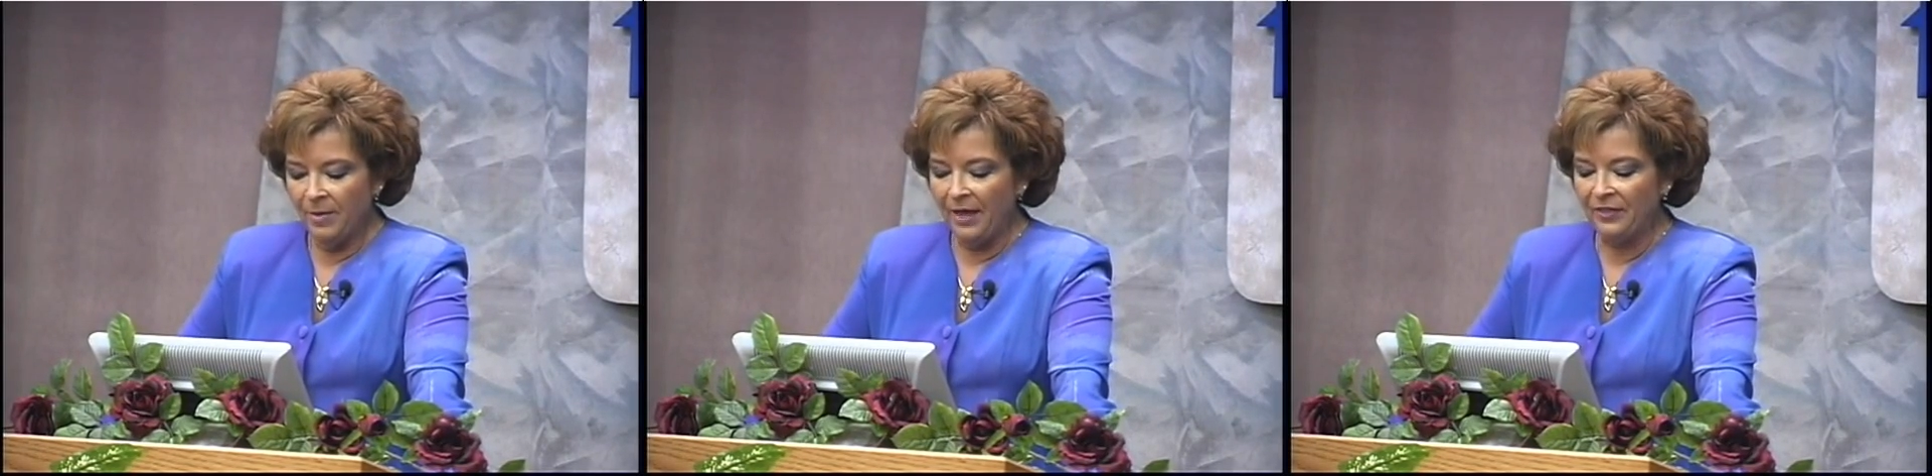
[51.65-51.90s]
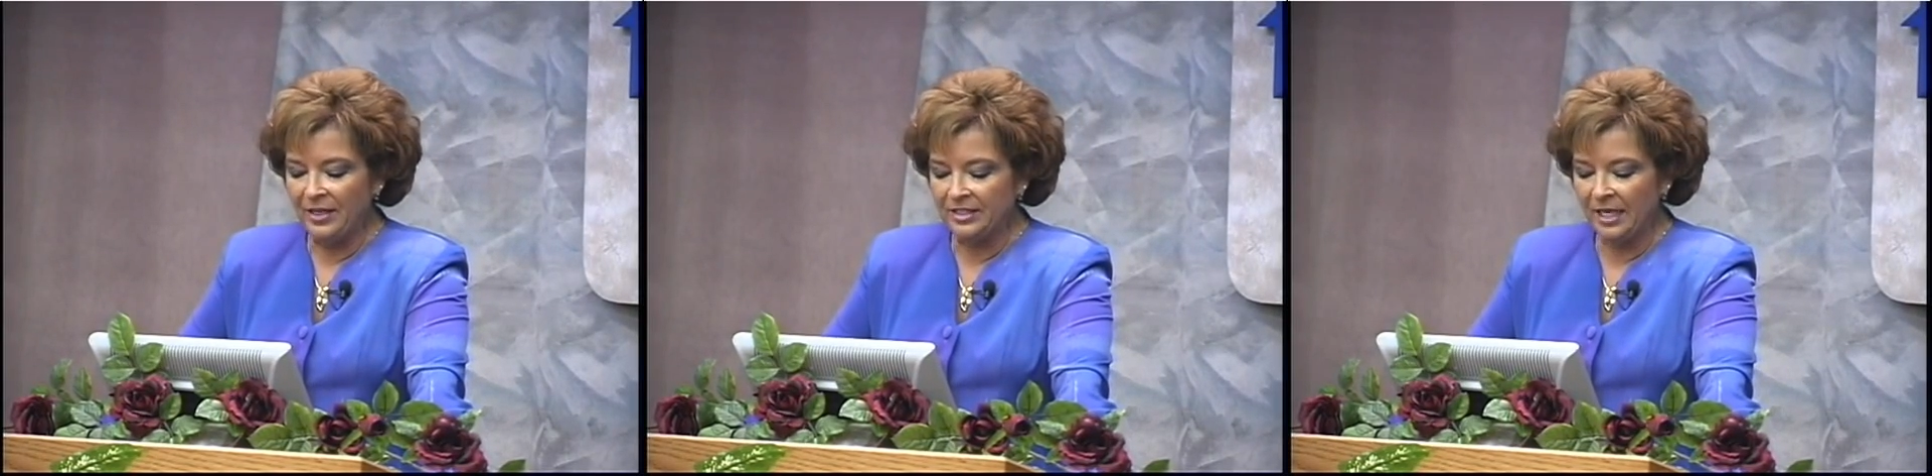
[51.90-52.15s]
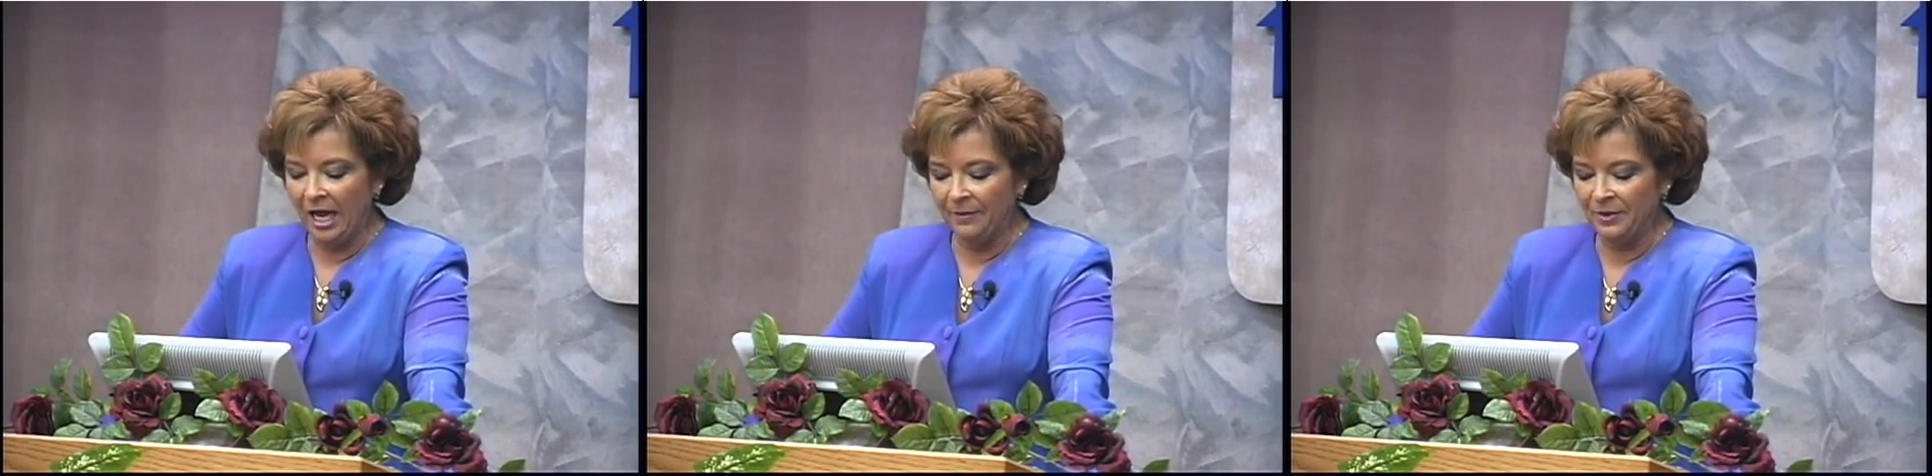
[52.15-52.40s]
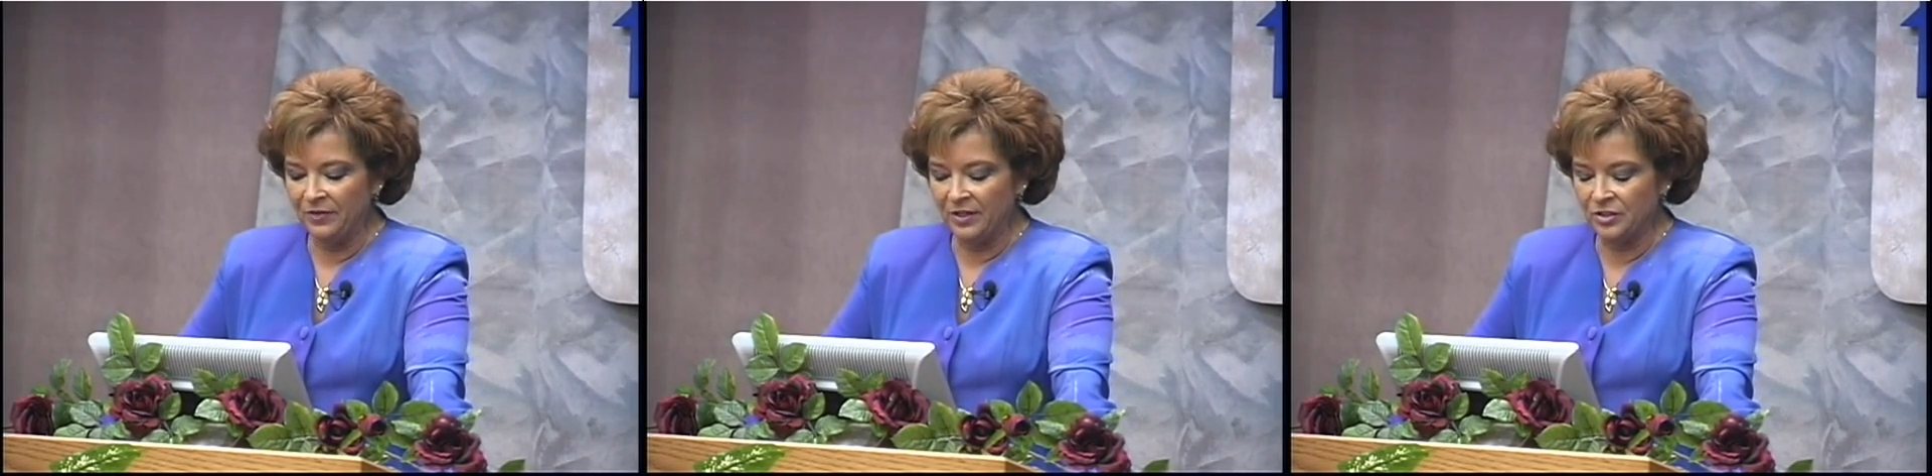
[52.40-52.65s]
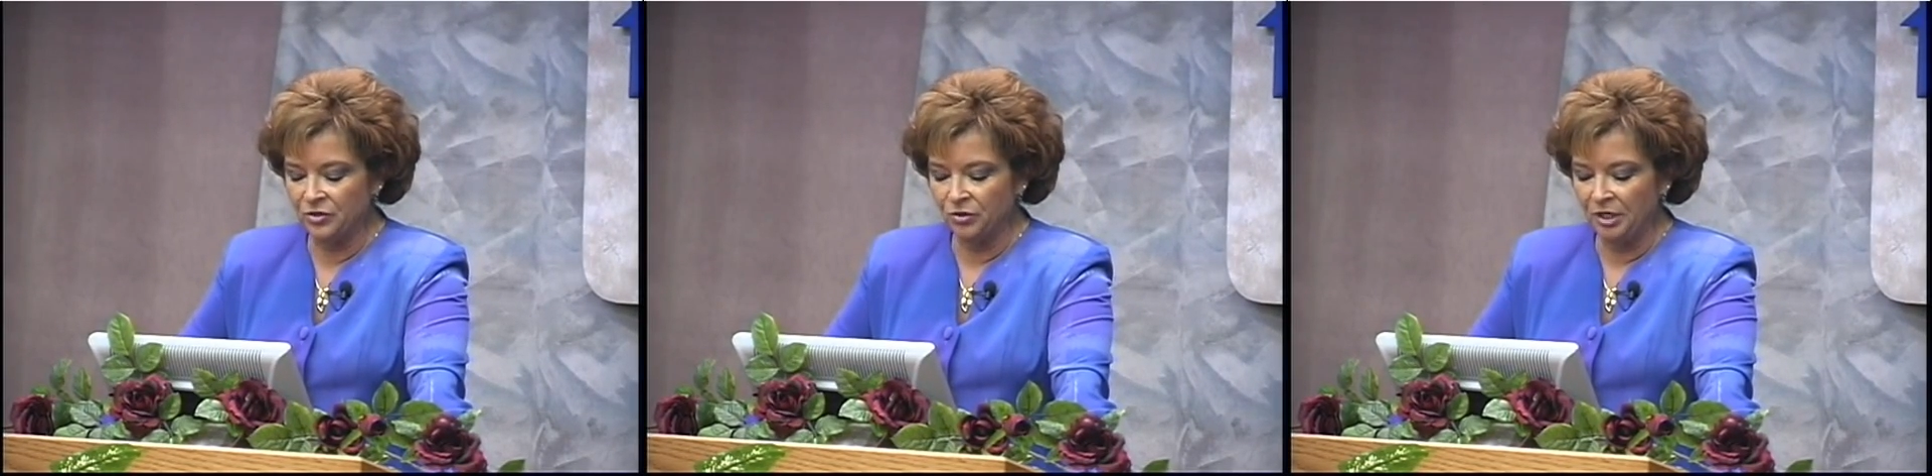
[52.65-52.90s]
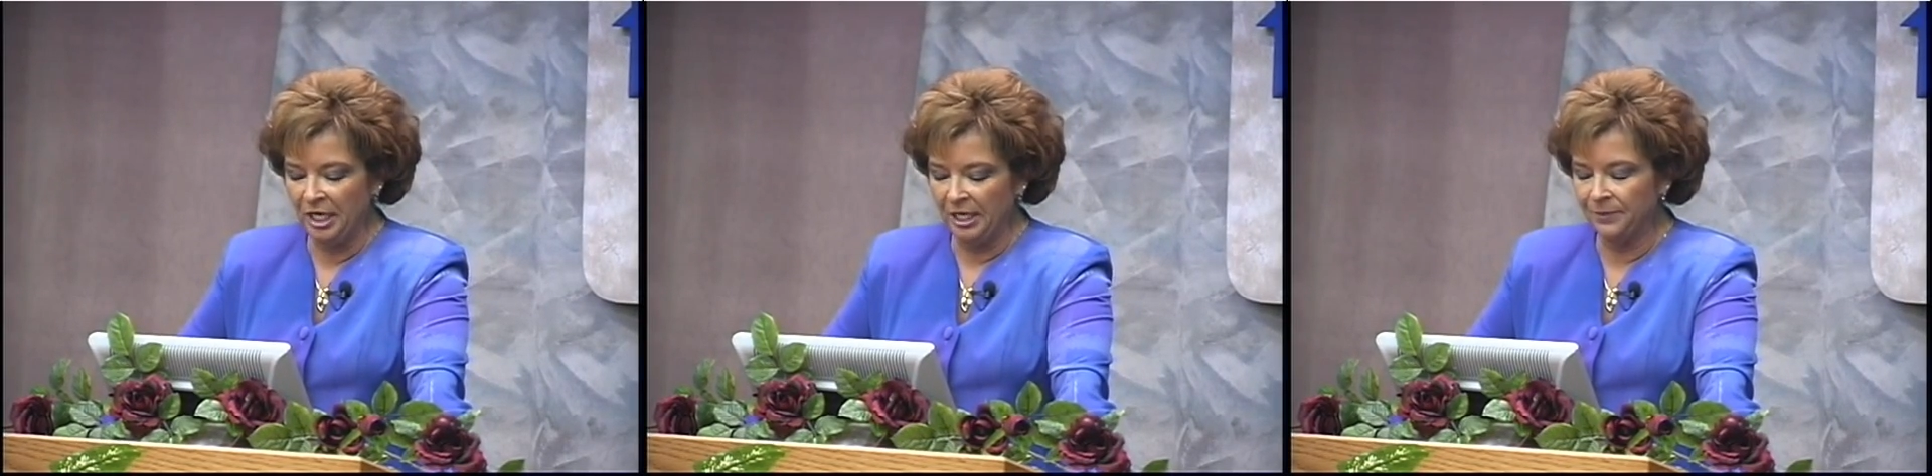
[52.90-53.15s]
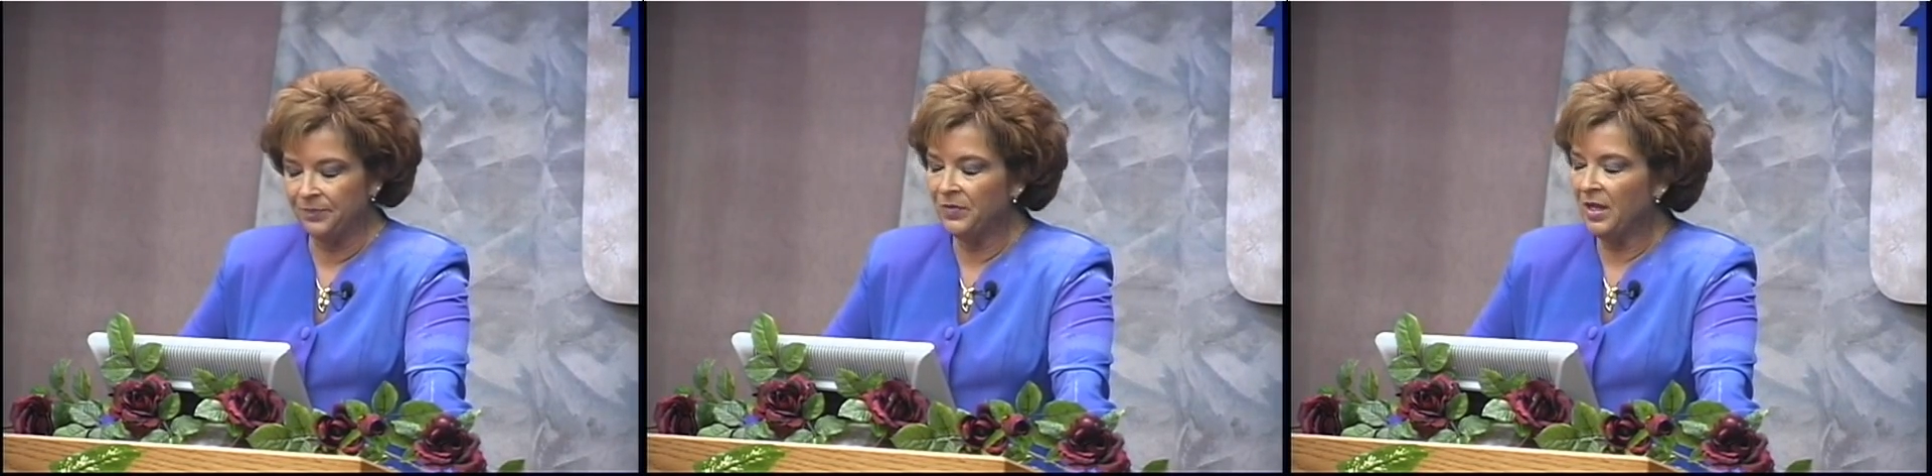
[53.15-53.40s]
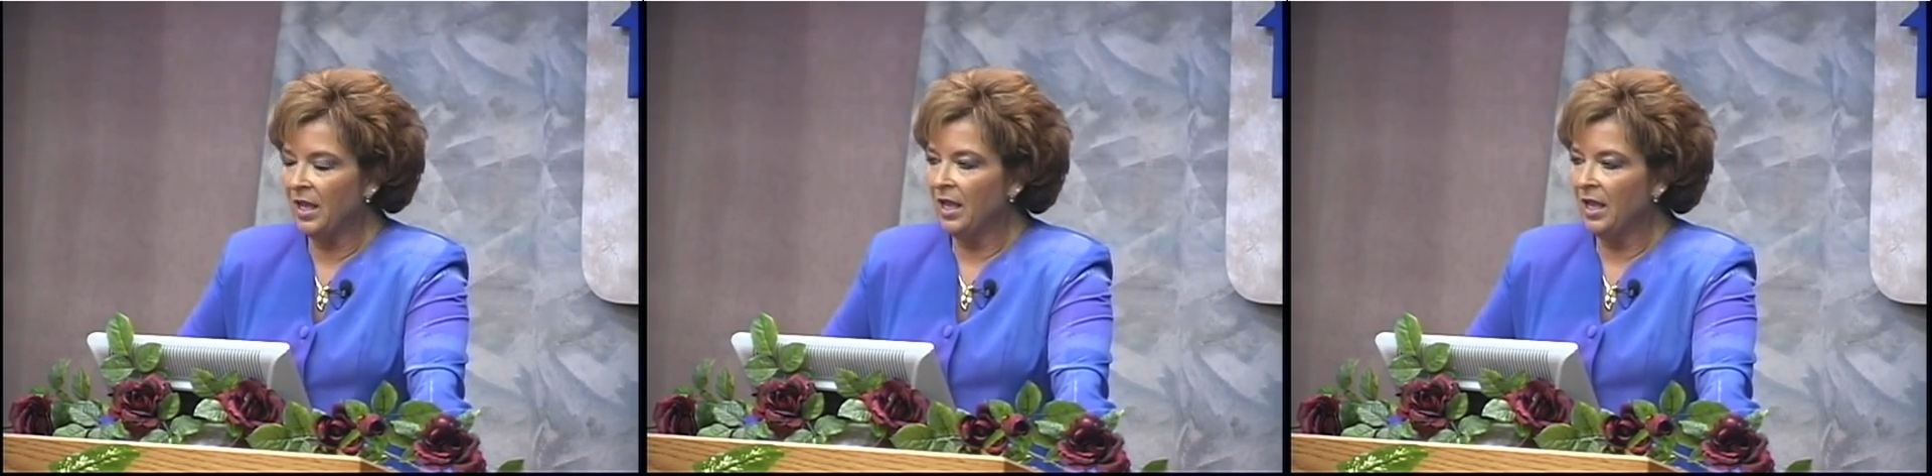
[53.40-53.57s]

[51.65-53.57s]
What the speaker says: About that time in this dream,